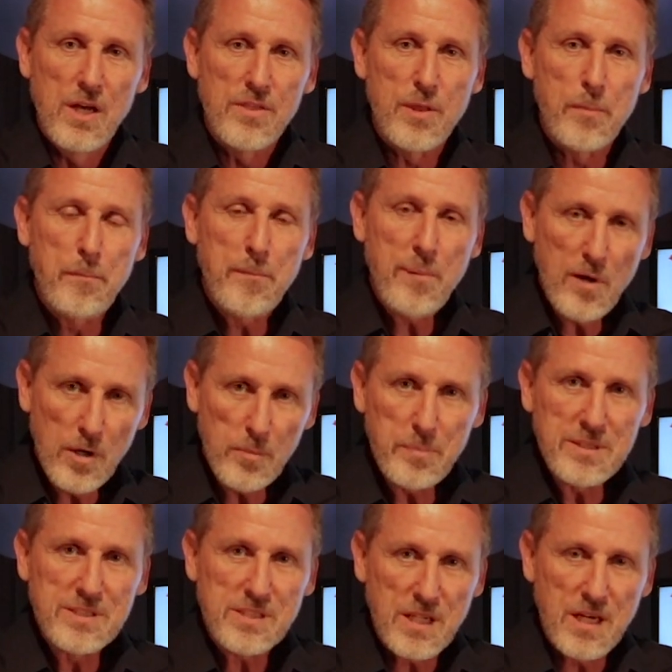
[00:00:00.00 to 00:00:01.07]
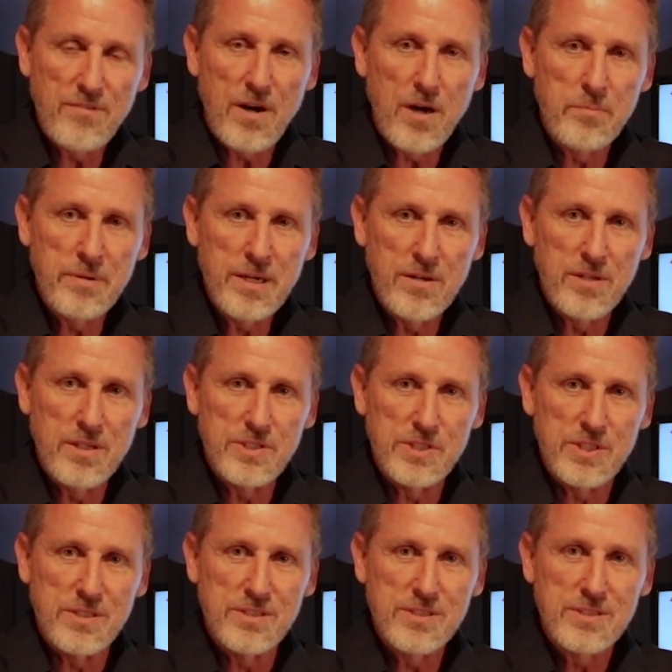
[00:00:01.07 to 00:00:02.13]
the purpose of our
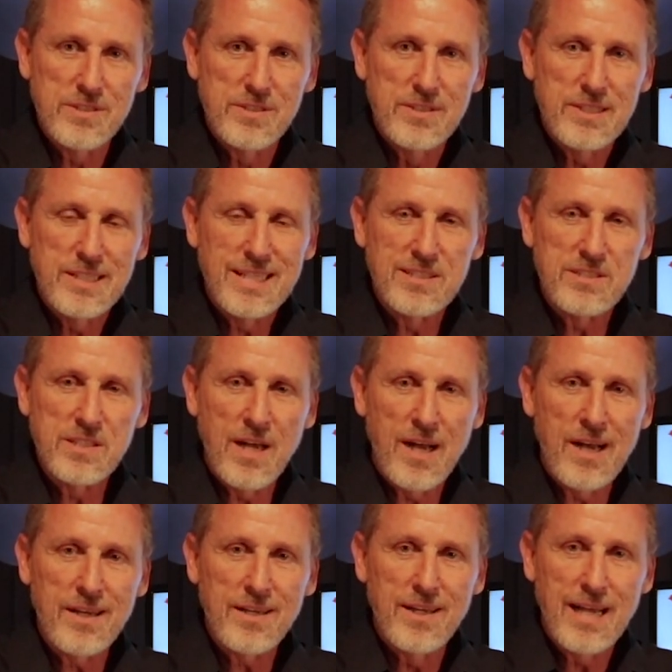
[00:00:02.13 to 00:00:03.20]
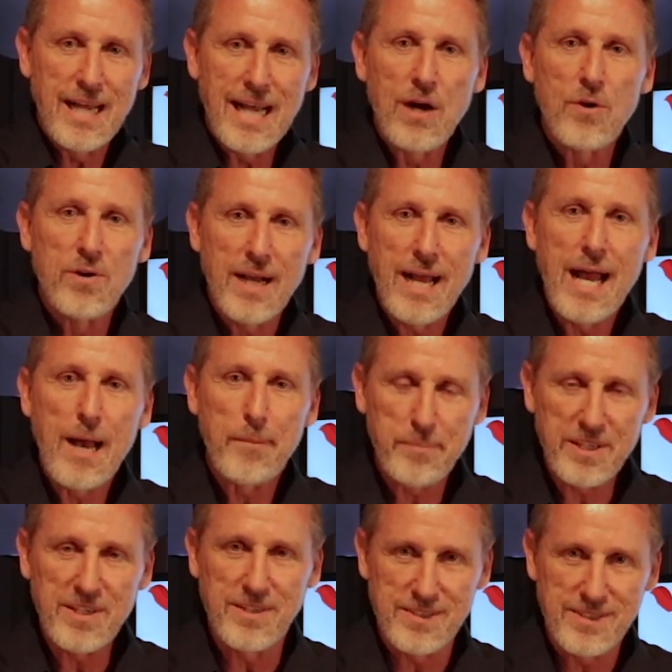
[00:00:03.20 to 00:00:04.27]
marriages is not our
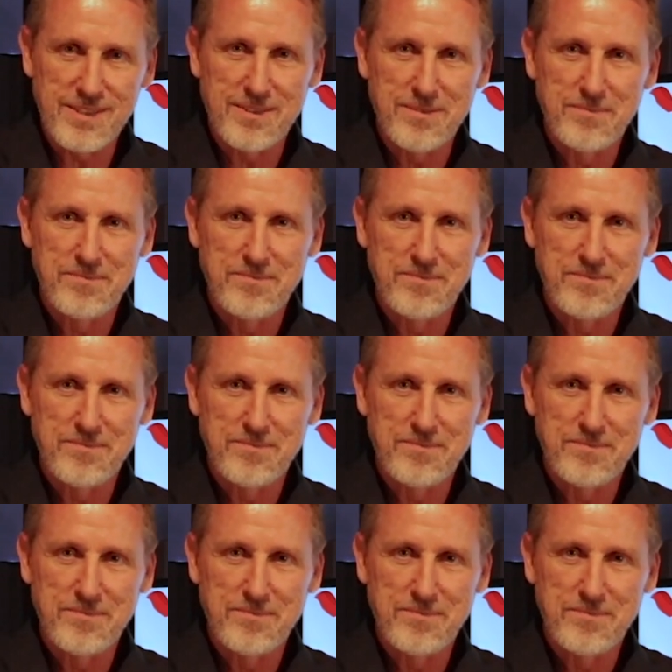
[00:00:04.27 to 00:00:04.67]
happiness.